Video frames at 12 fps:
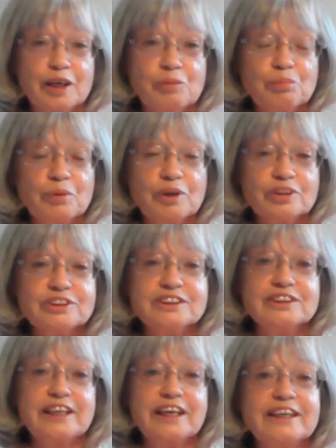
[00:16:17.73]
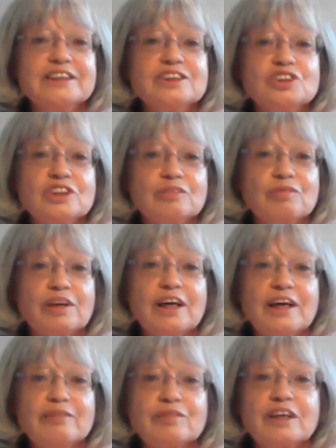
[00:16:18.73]
immersed in the energy of
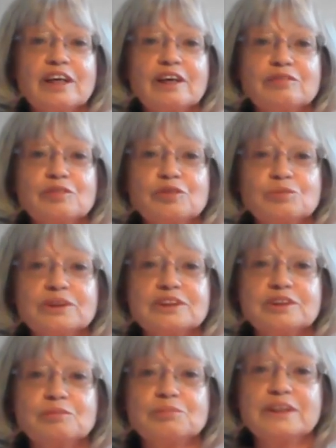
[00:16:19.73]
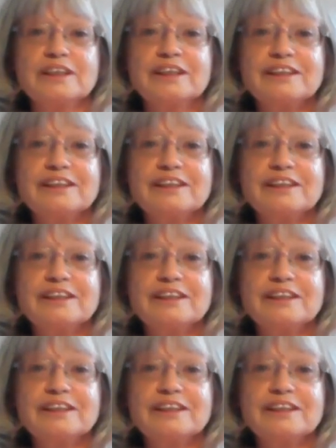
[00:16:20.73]
life and love and wisdom.